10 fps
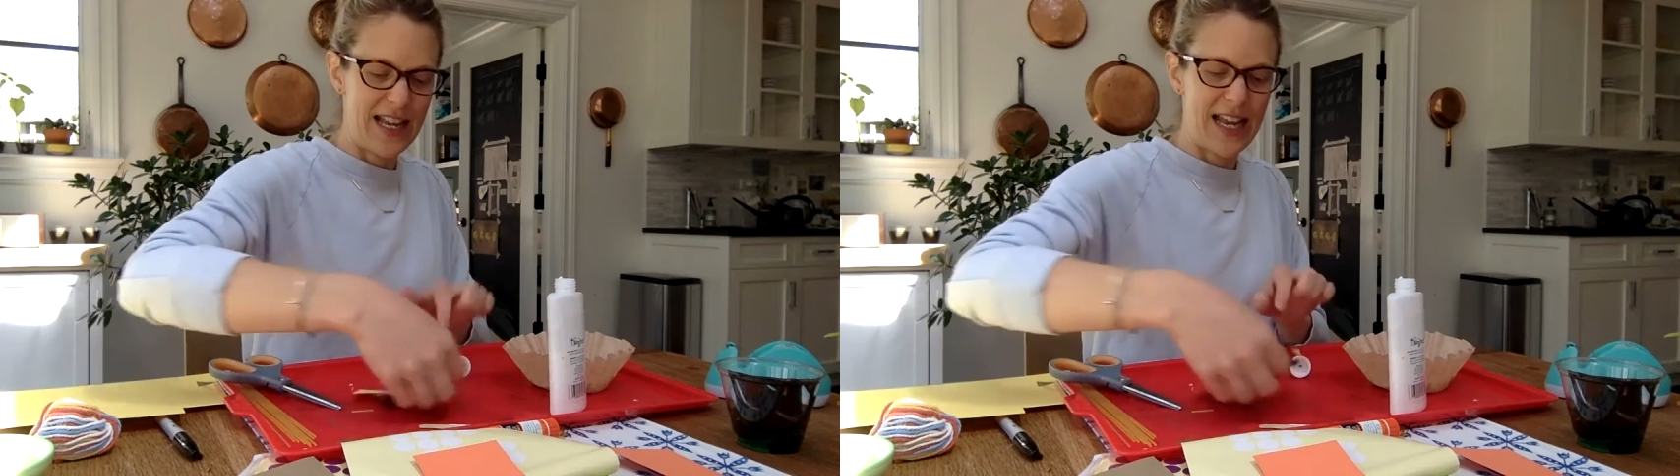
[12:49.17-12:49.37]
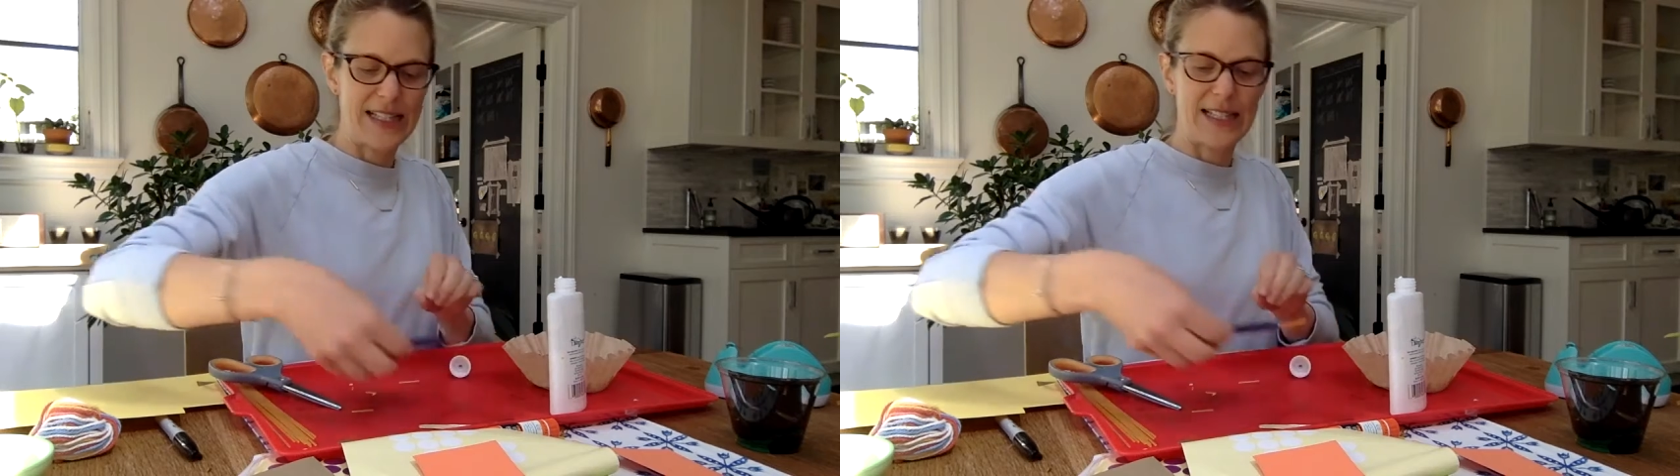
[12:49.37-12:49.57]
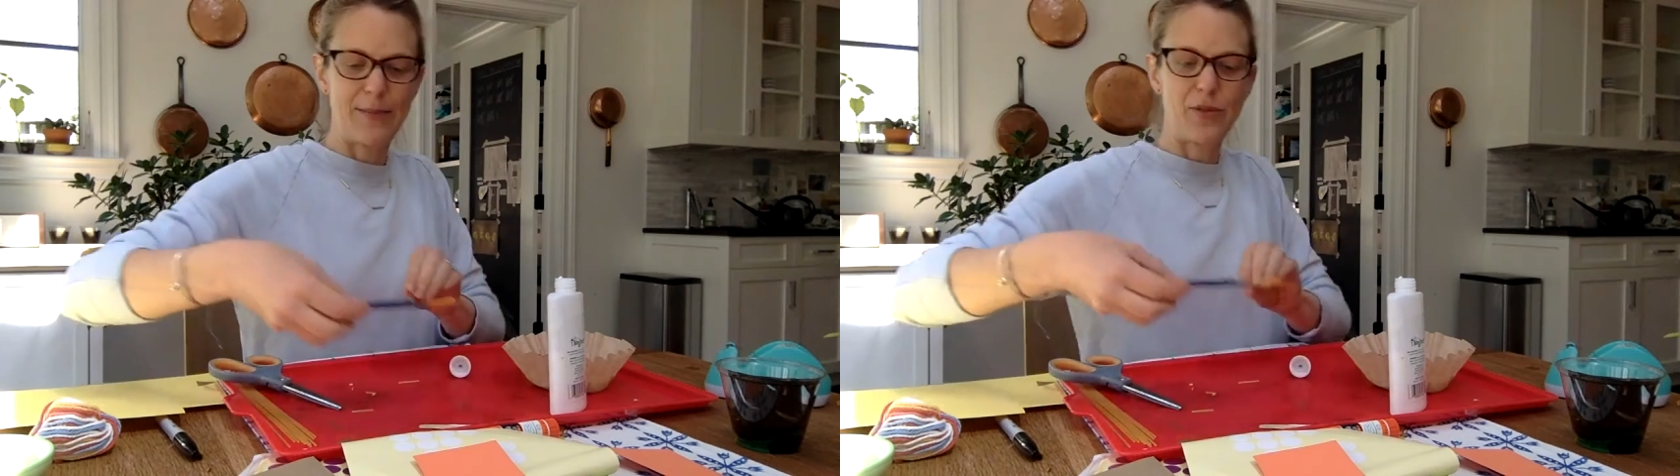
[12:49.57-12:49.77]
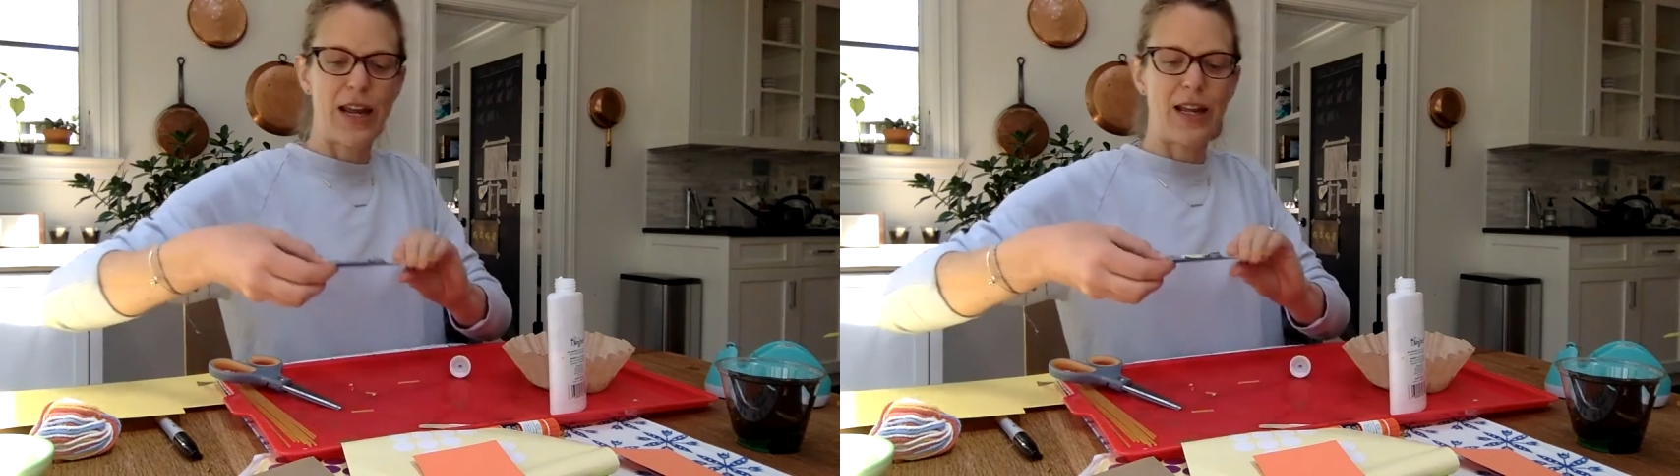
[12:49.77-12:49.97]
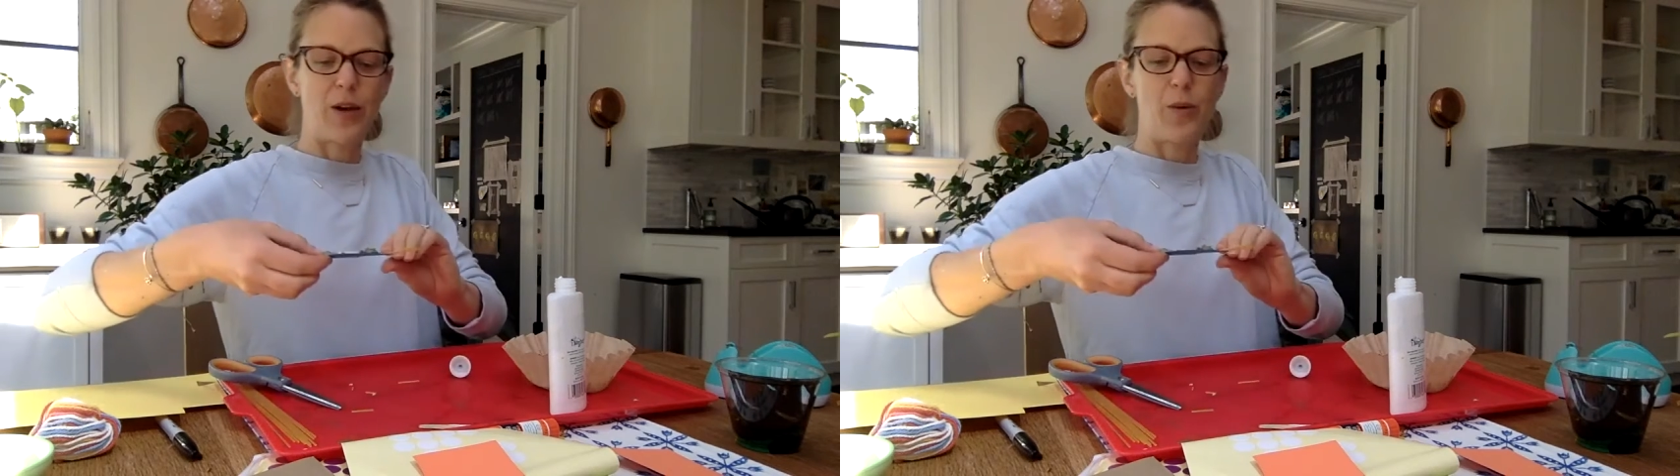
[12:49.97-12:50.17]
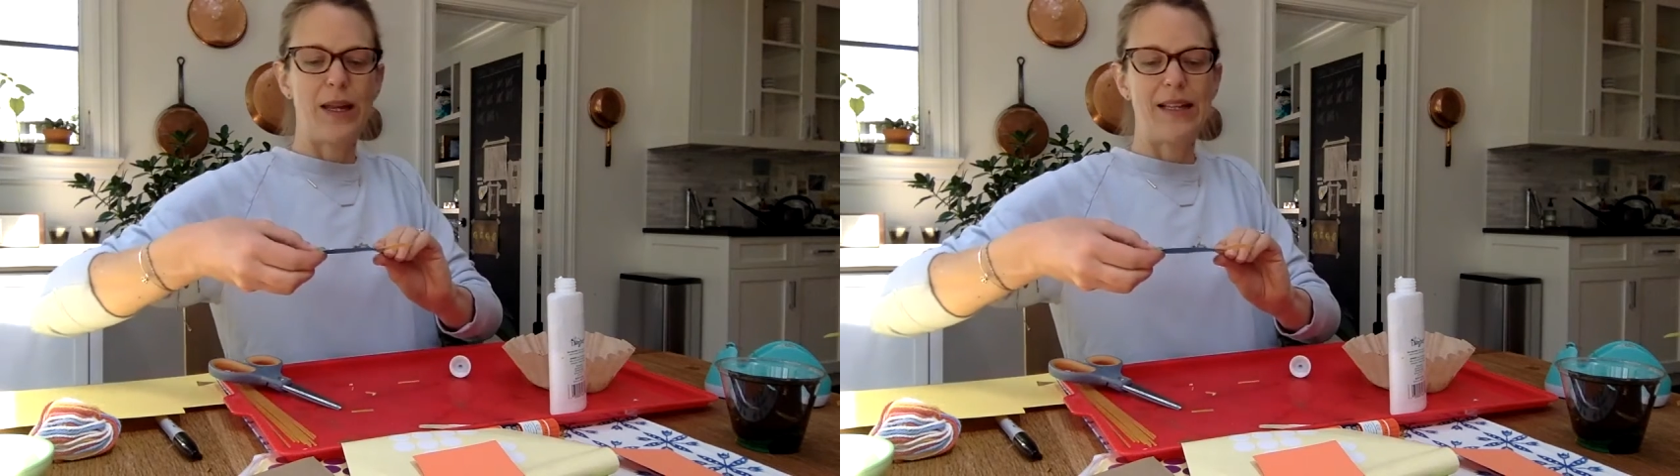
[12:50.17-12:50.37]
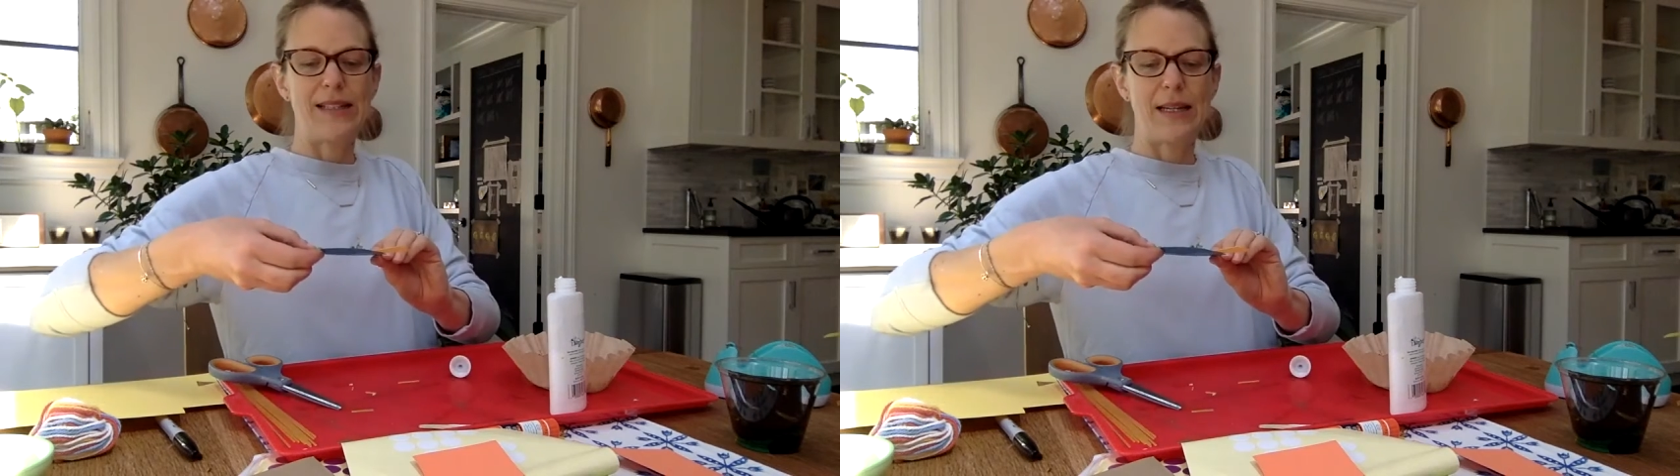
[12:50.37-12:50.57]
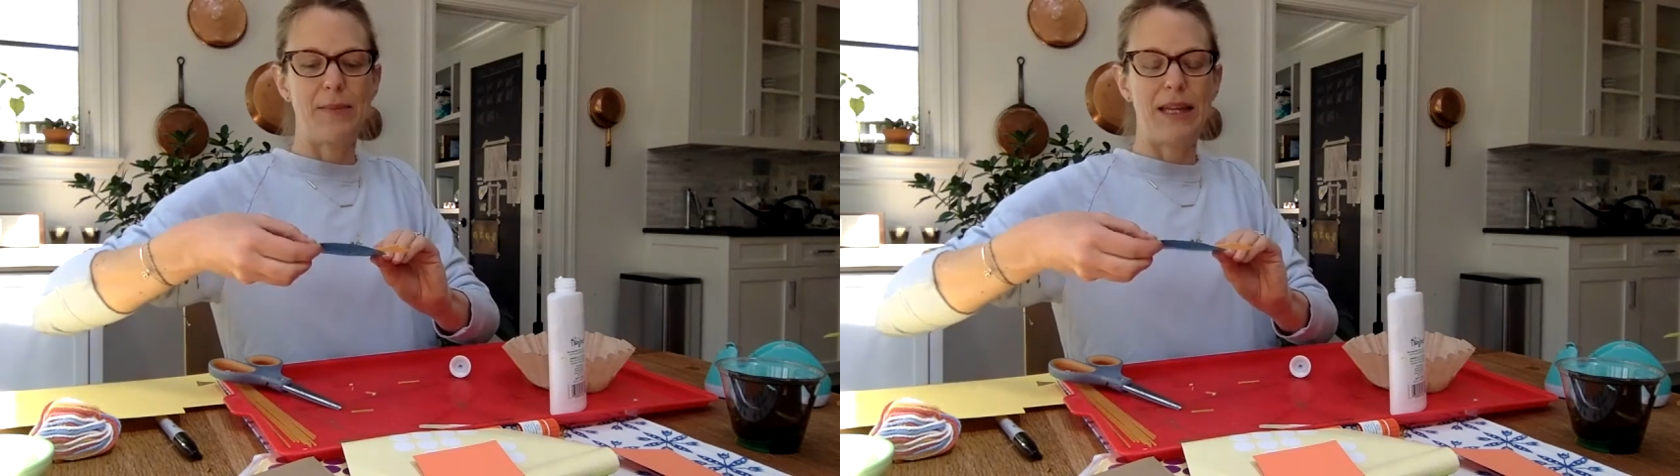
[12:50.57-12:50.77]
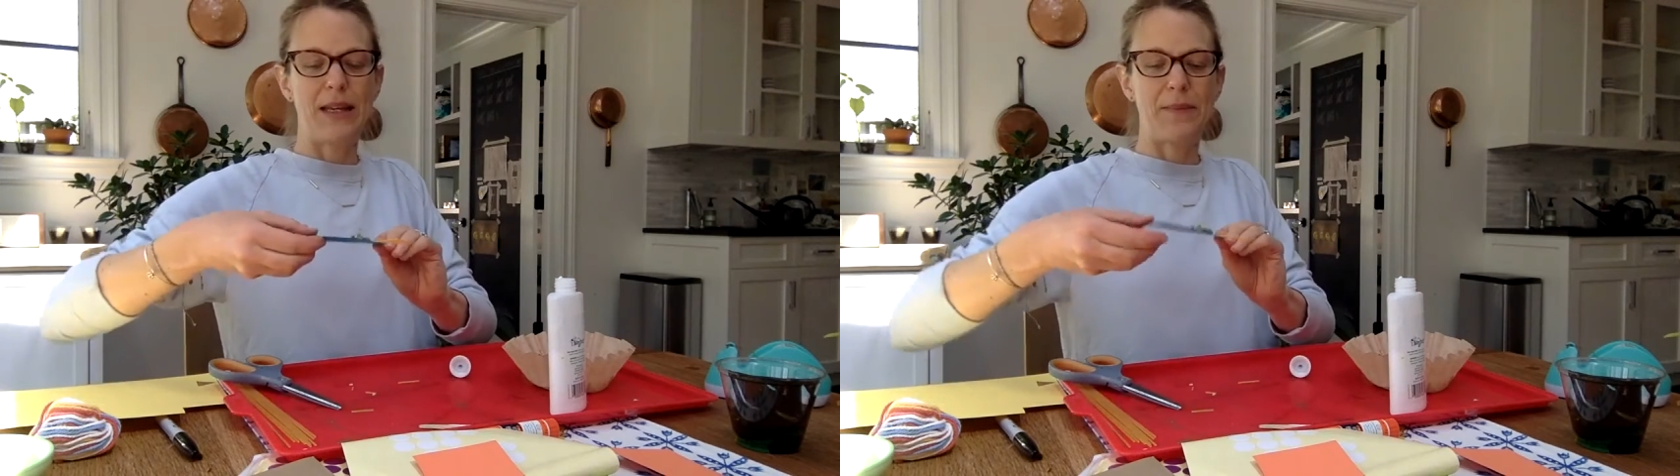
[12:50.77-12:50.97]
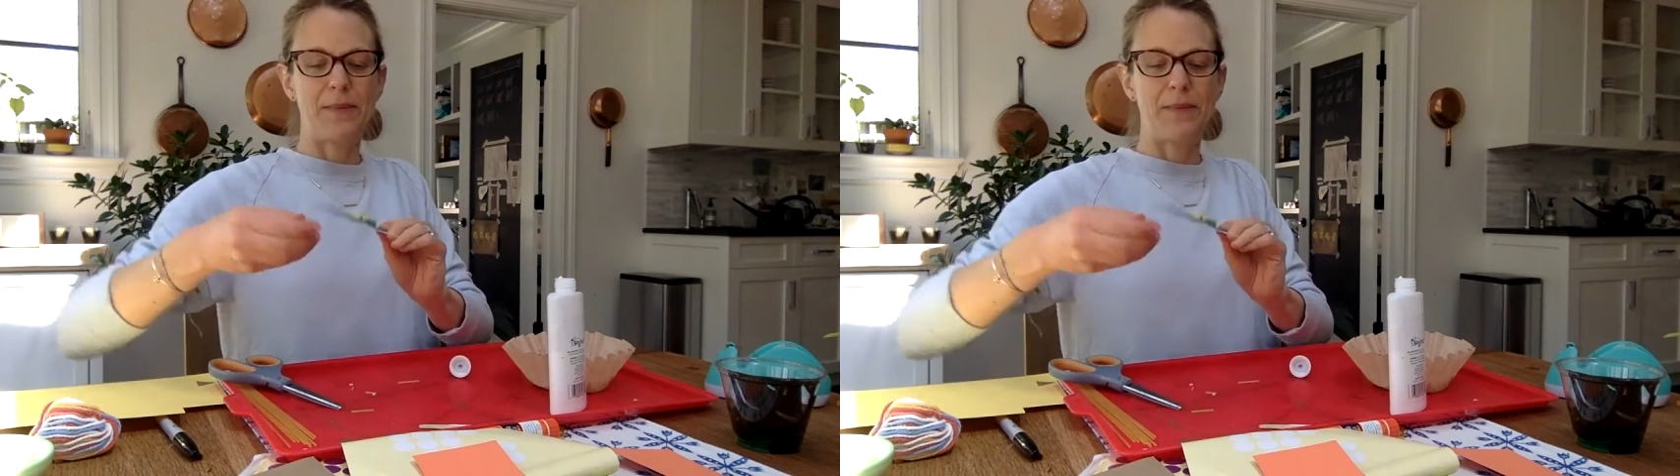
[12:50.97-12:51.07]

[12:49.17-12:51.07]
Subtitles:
and some triangle wings and a beak.